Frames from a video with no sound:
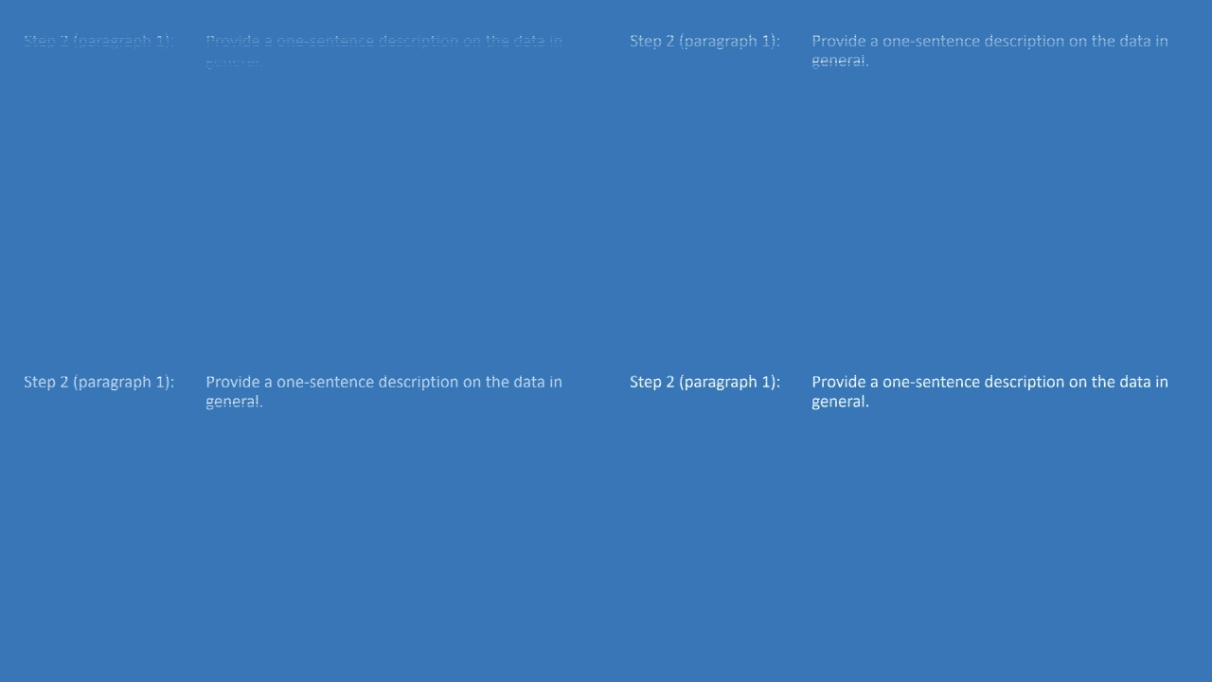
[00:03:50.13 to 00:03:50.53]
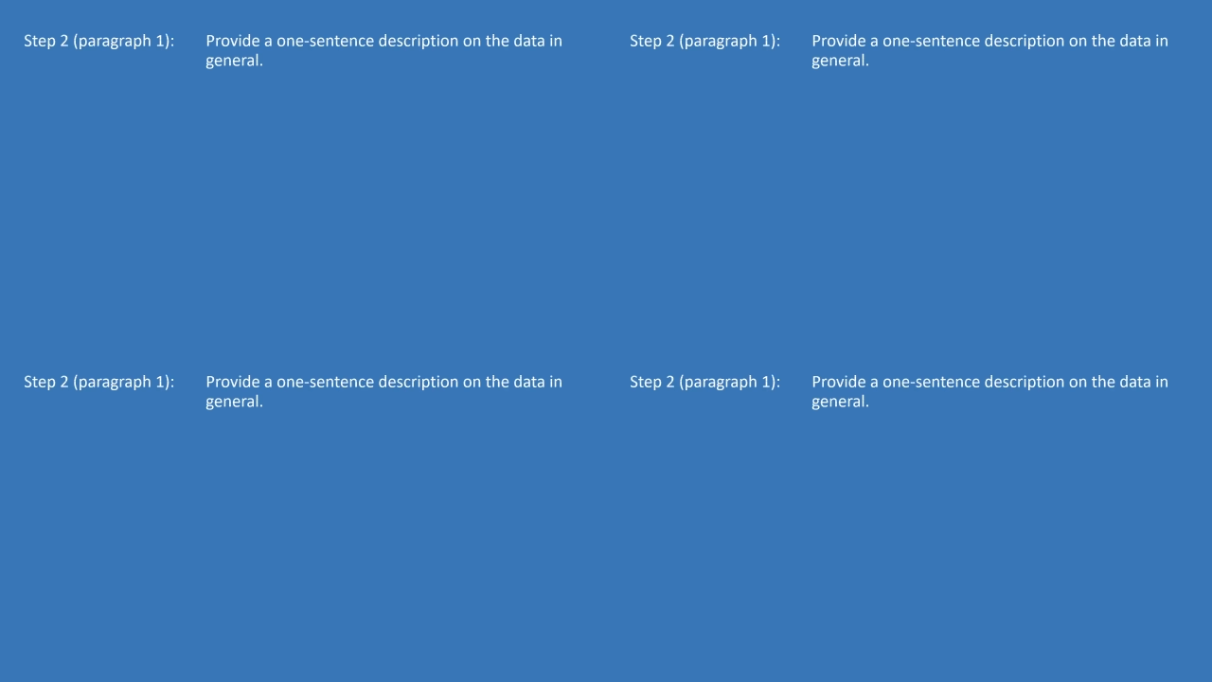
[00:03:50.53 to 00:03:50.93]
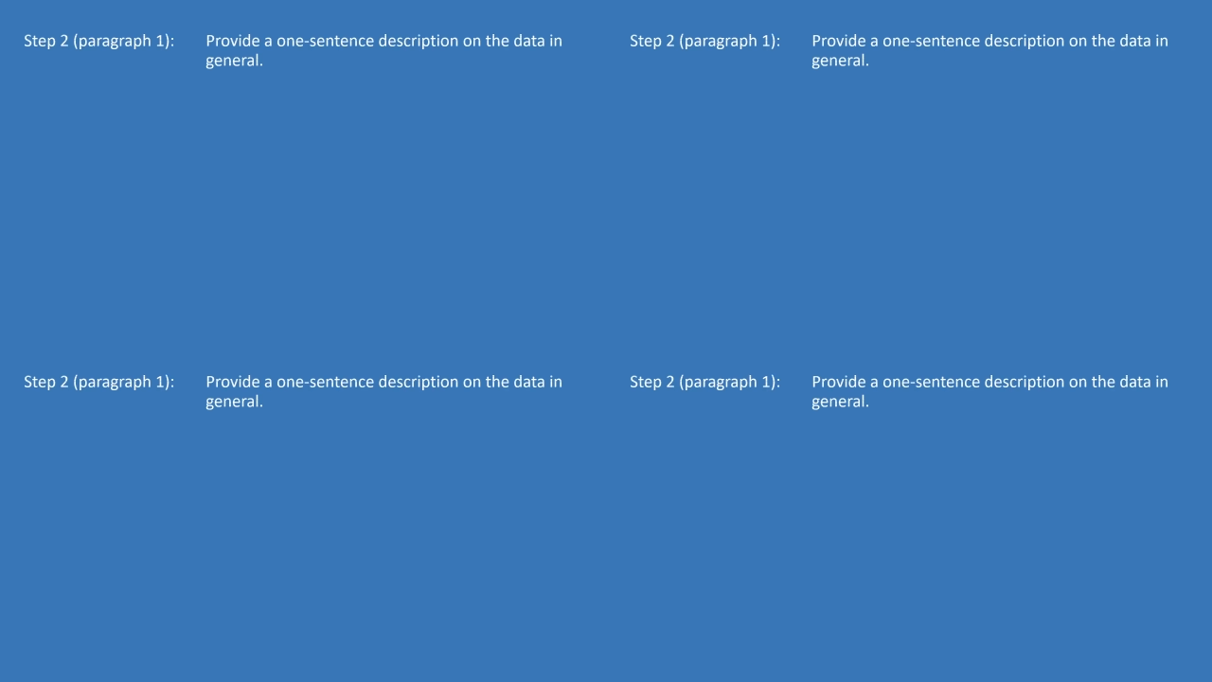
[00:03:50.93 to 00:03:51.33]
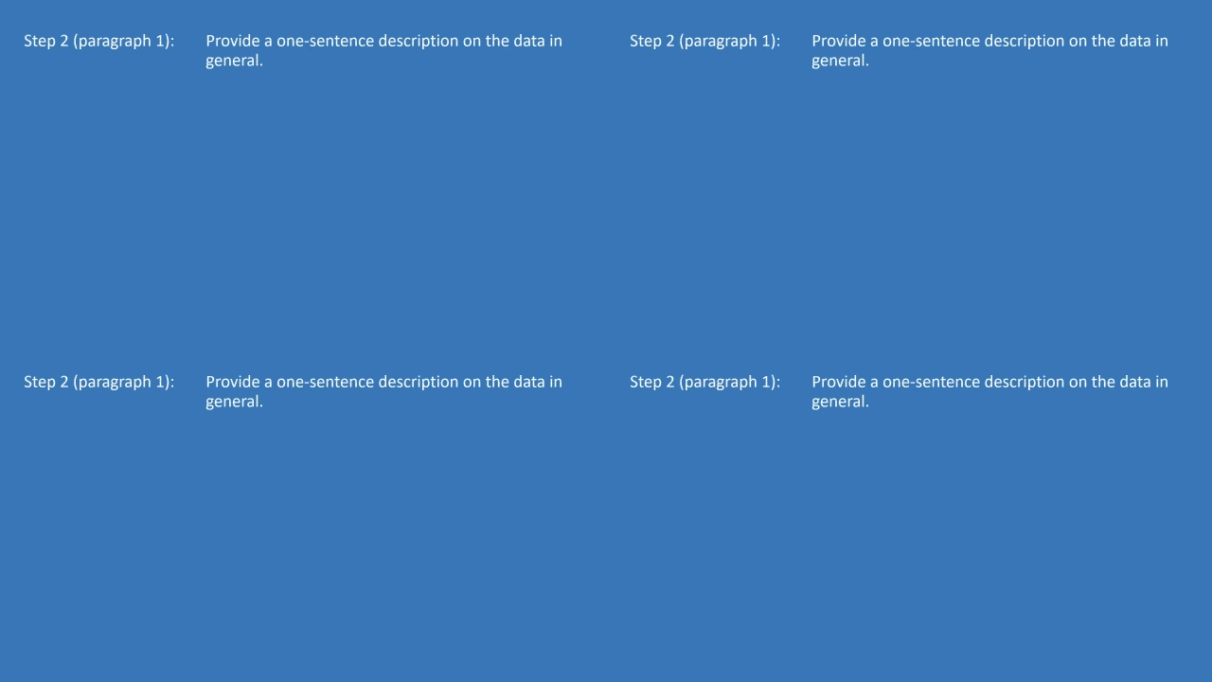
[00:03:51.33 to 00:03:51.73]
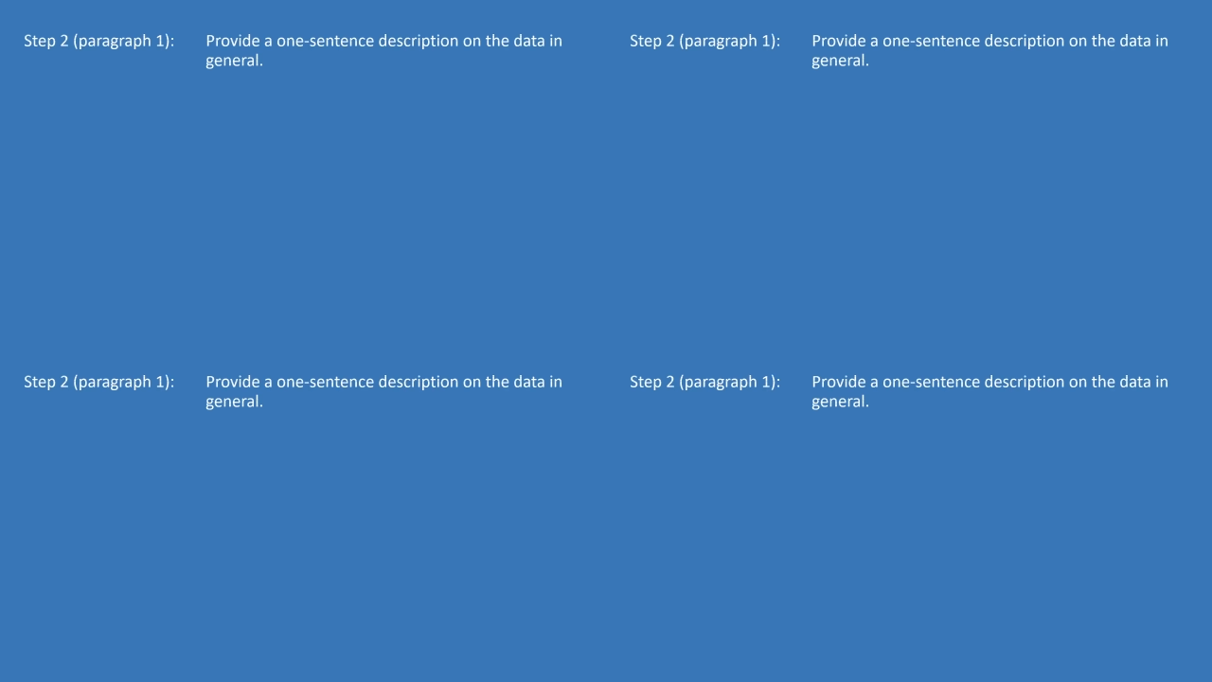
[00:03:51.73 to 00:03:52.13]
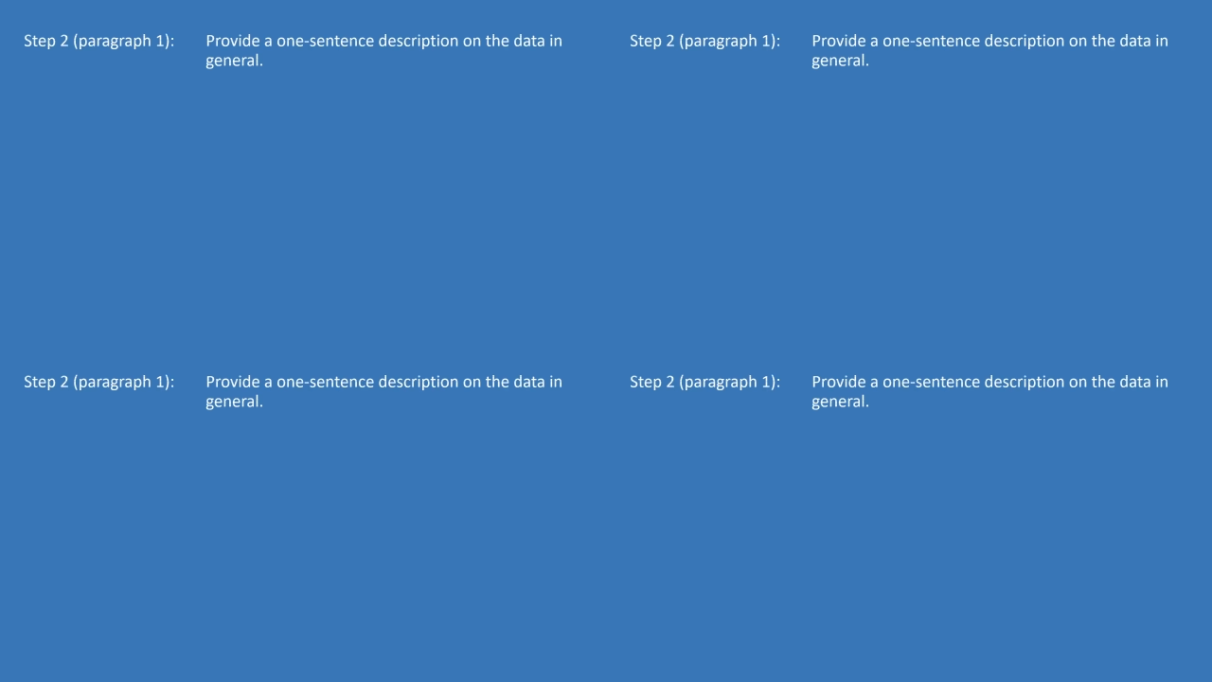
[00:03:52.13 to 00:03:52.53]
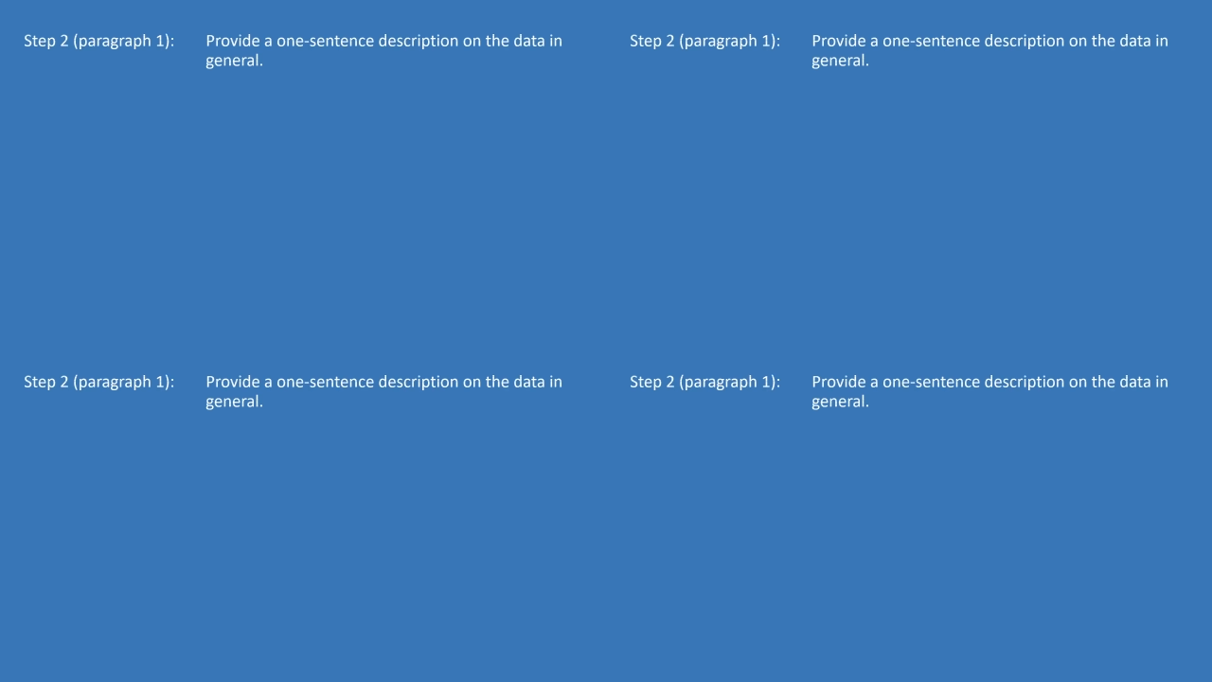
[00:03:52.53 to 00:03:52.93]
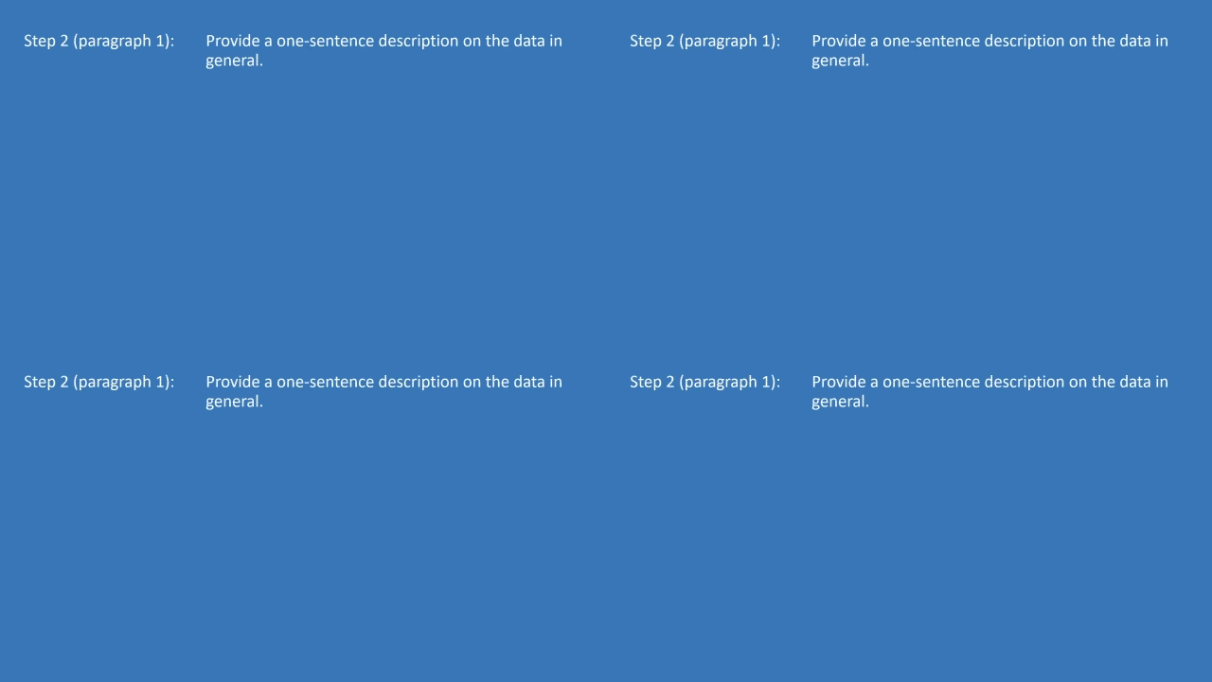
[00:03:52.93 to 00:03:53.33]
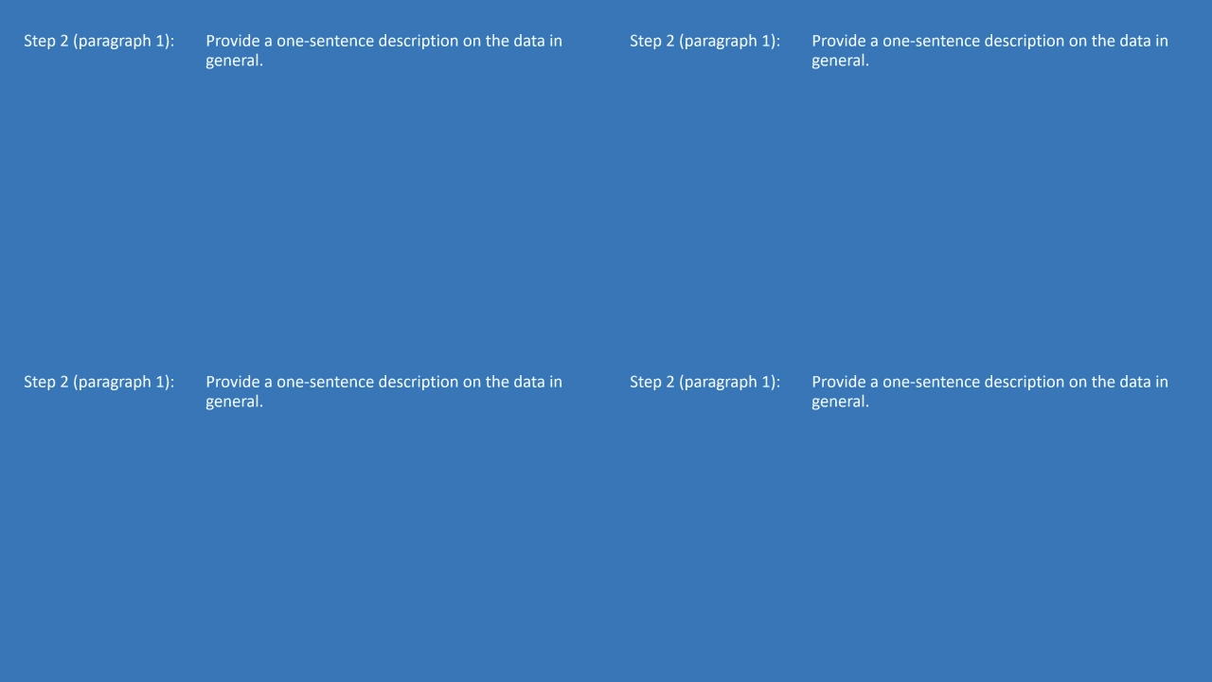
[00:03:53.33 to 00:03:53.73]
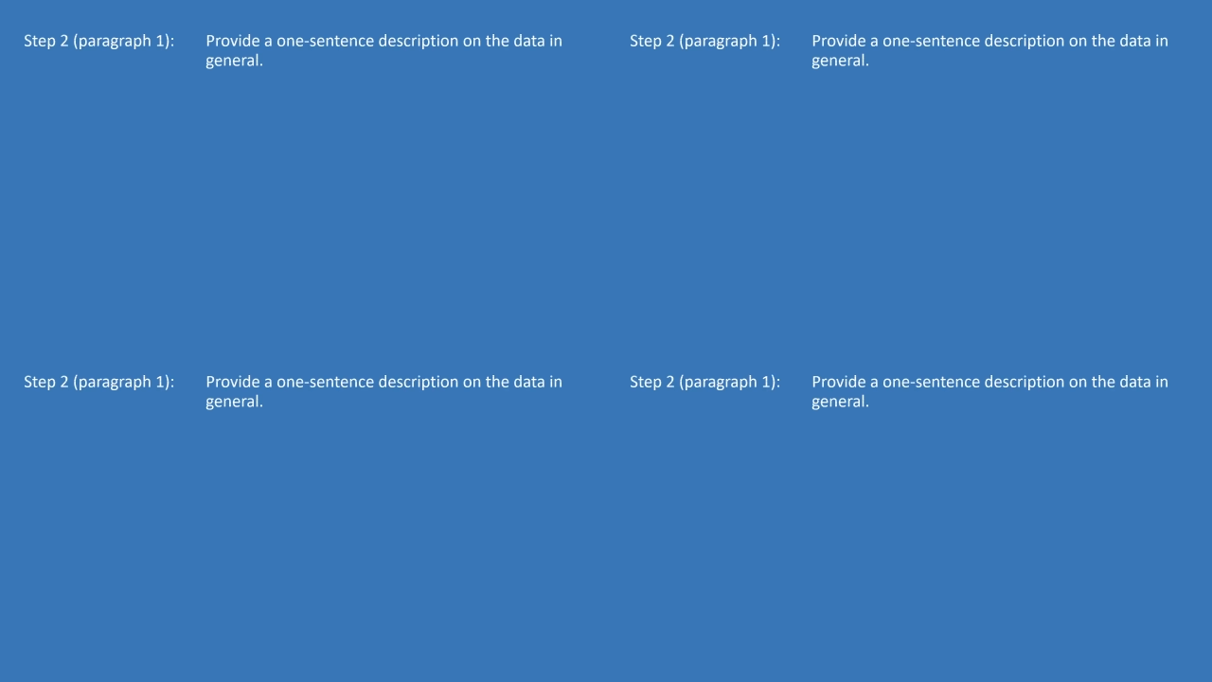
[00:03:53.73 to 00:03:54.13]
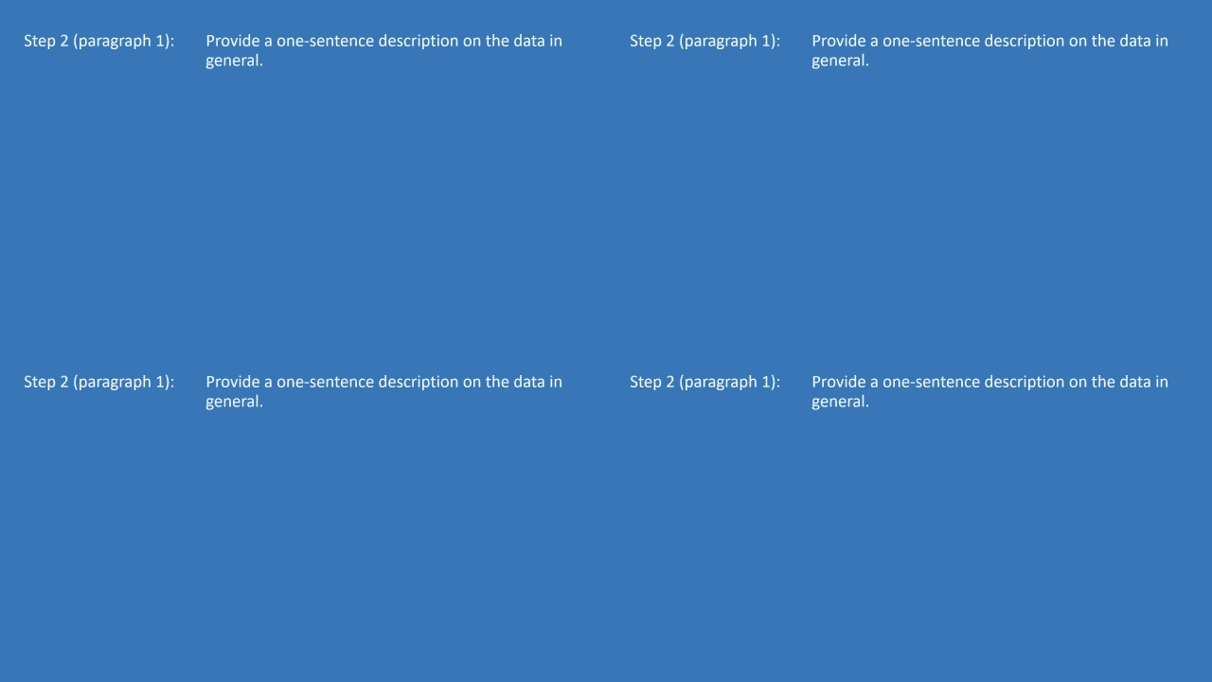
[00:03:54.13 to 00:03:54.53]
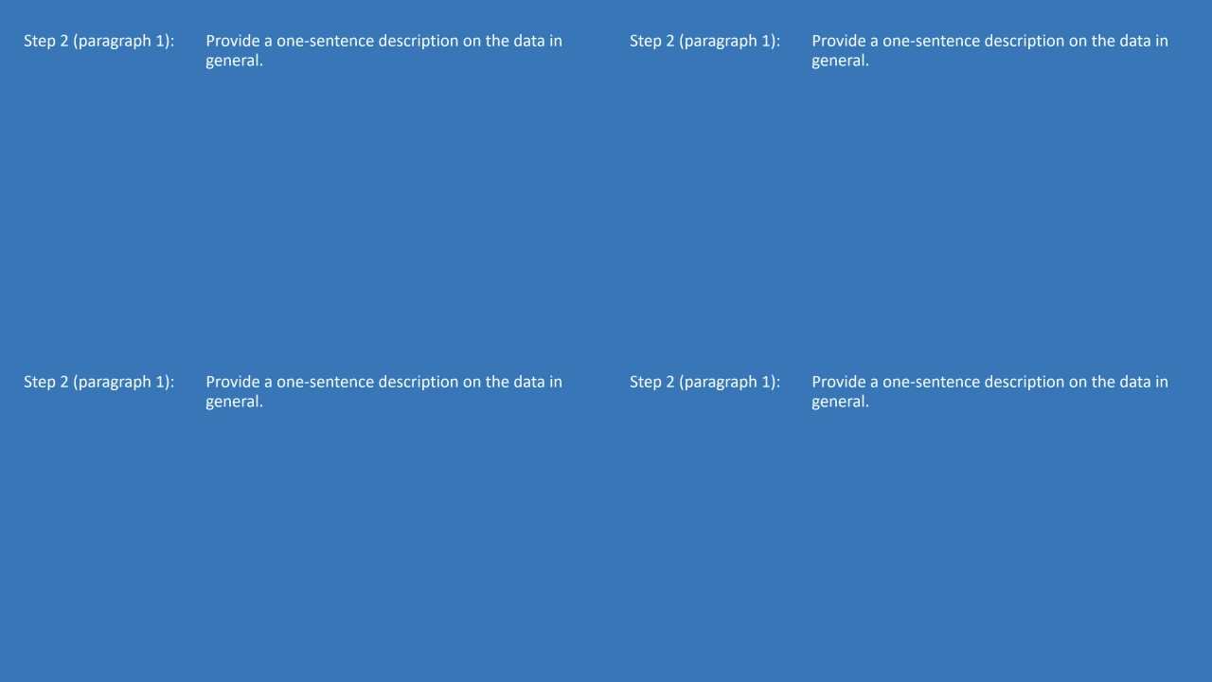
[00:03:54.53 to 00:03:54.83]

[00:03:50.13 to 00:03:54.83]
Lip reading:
No face is visible, so there are no lips to read.